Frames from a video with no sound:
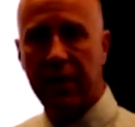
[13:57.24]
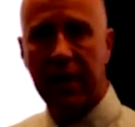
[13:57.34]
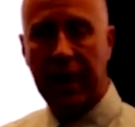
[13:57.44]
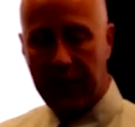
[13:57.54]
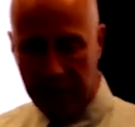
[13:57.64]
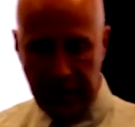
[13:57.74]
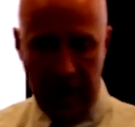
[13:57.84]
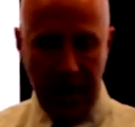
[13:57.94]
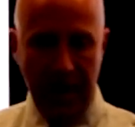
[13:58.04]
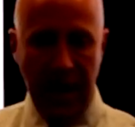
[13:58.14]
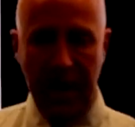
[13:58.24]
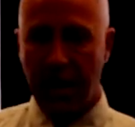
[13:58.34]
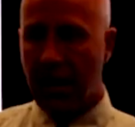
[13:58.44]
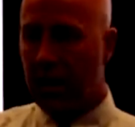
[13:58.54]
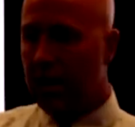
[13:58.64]
either taught by
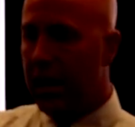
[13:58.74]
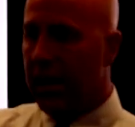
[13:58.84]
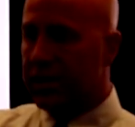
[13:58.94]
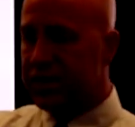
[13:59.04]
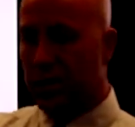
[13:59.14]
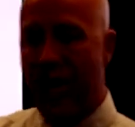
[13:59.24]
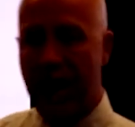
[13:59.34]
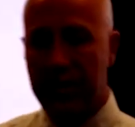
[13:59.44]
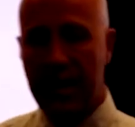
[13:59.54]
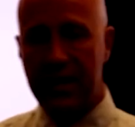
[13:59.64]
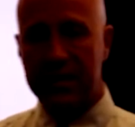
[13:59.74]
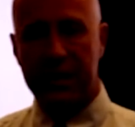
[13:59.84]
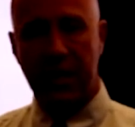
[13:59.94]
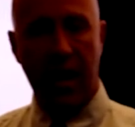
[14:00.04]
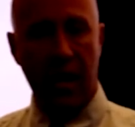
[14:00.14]
our surroundings,
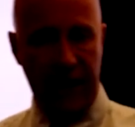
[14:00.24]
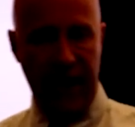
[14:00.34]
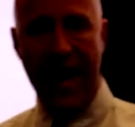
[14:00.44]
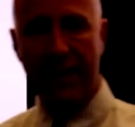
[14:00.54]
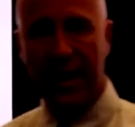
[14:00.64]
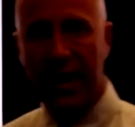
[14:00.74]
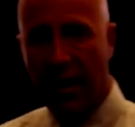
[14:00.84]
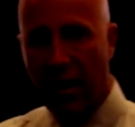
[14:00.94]
our family, our